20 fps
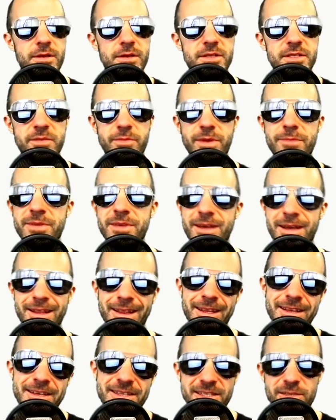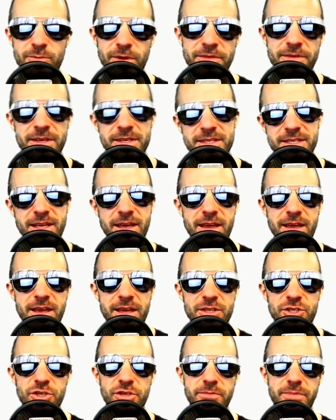So maybe at least when they say
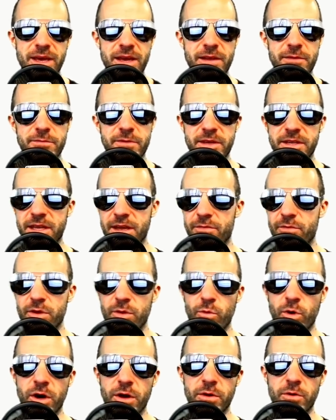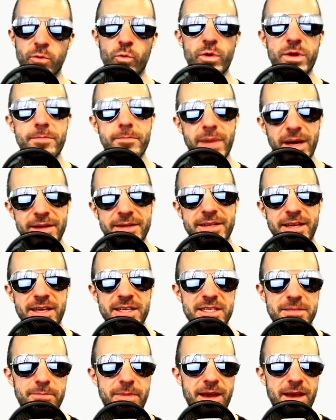it should benefit everyone, we might
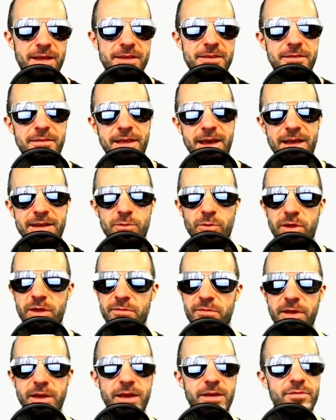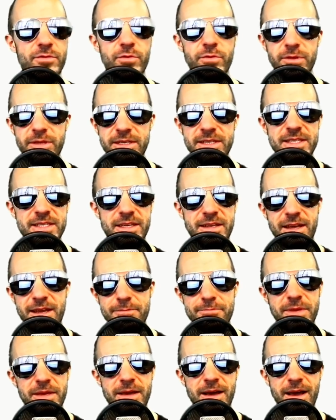expect that if they ever release an
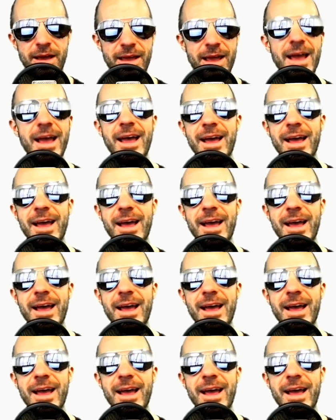API,